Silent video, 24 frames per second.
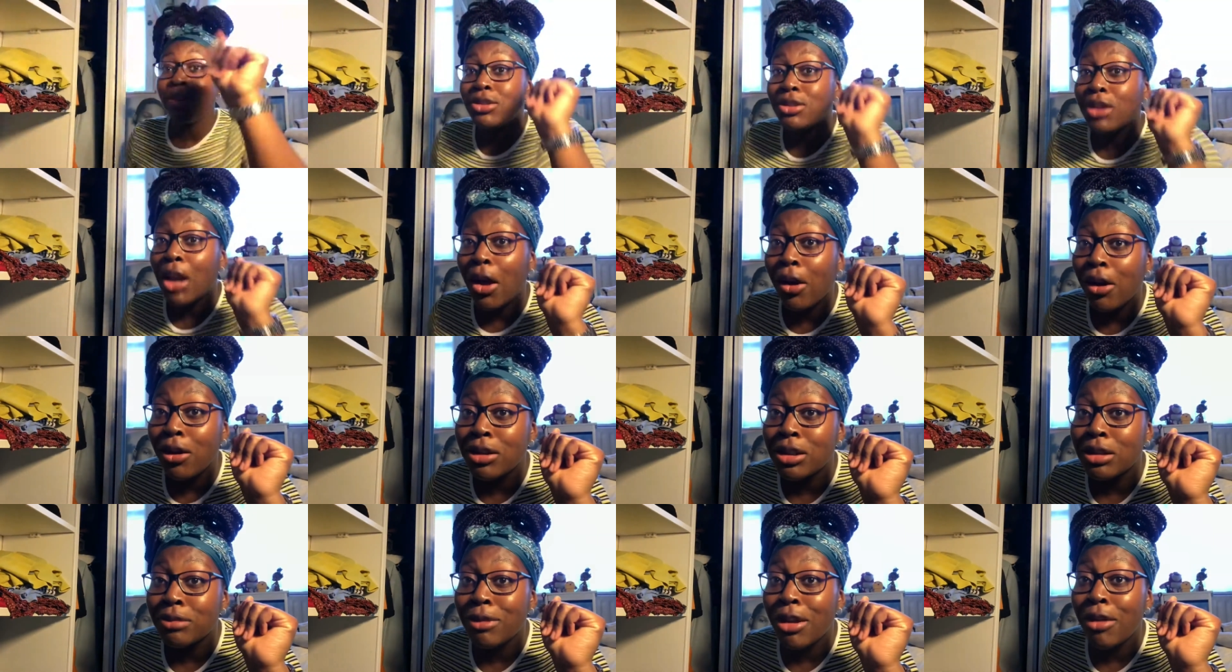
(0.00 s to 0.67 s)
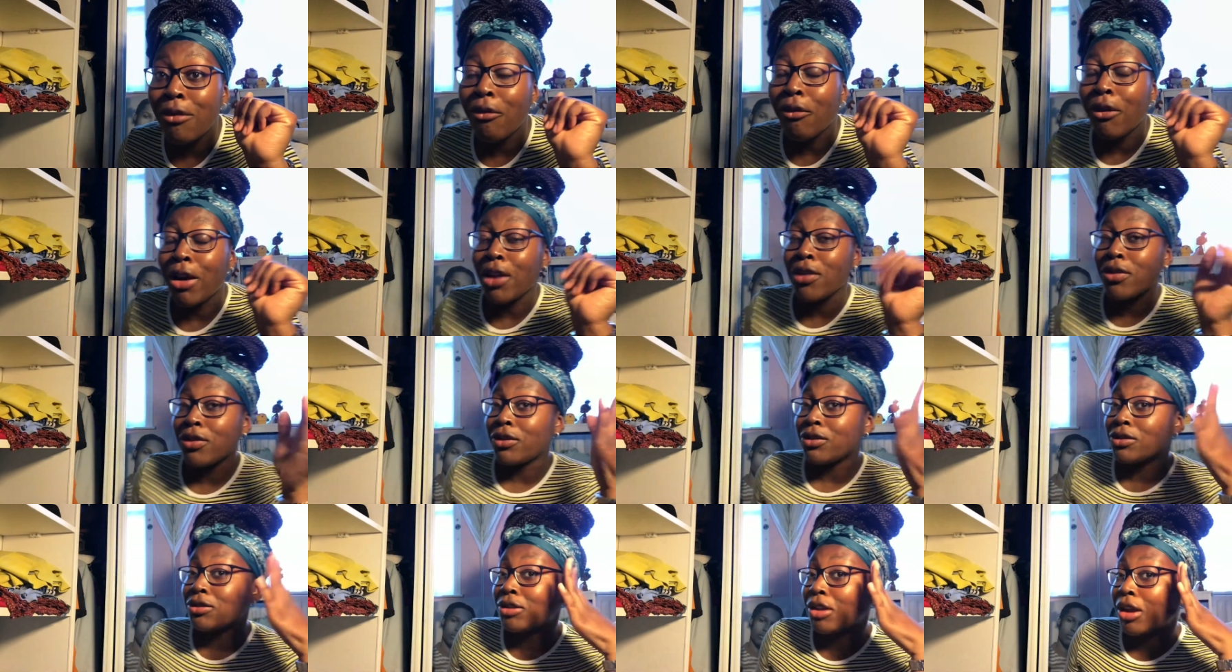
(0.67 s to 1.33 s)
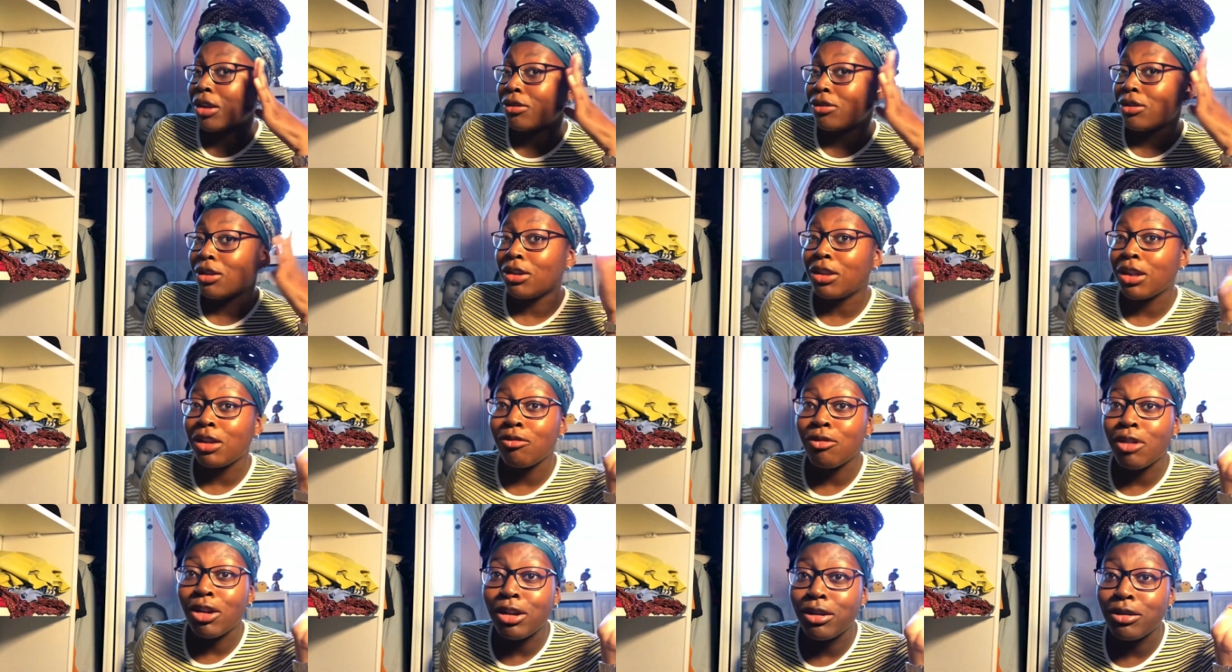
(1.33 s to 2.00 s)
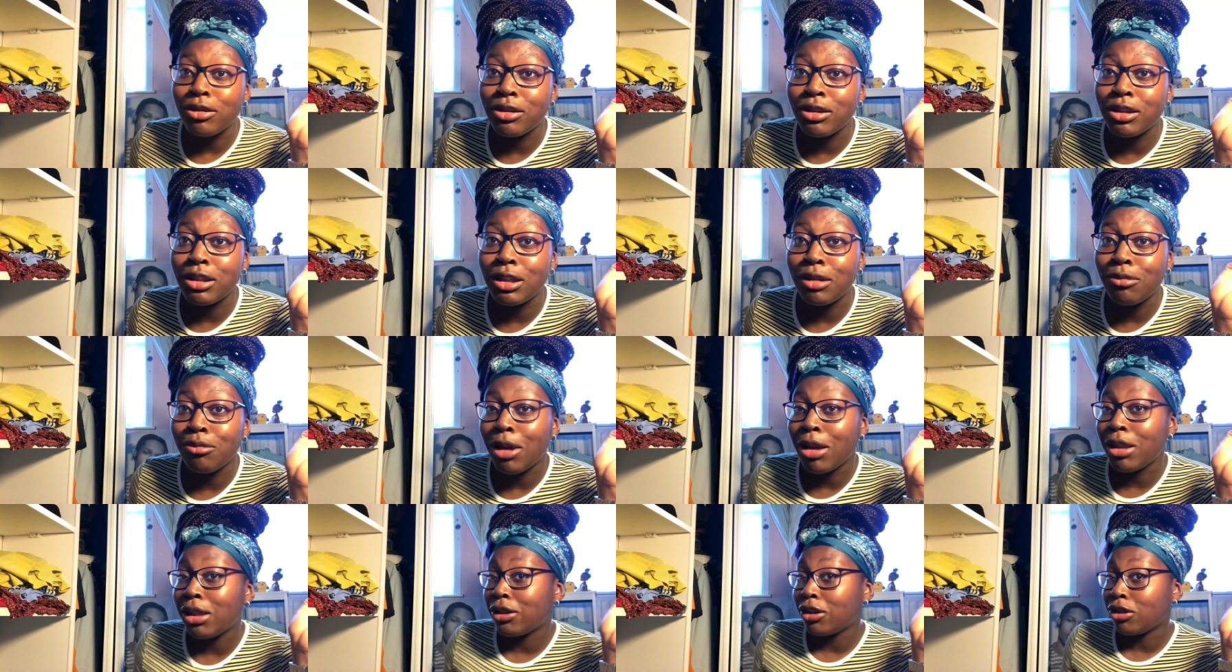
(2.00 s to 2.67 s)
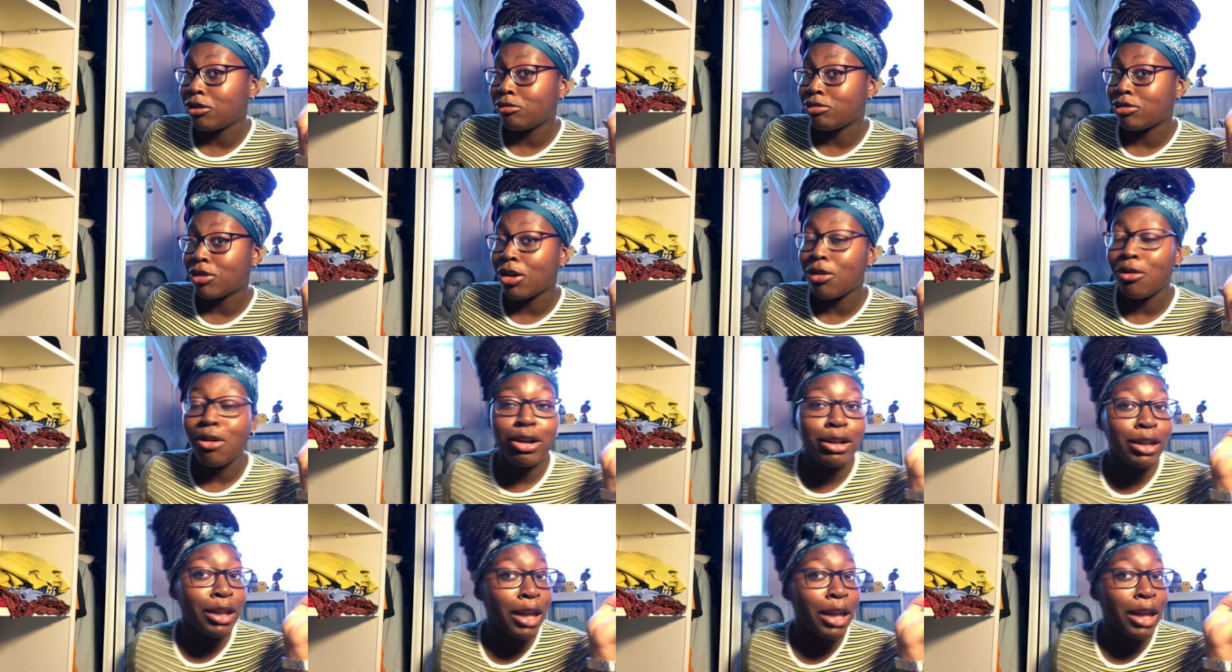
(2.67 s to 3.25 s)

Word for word: Shout out to my friend that said that they wanted to see my little bro on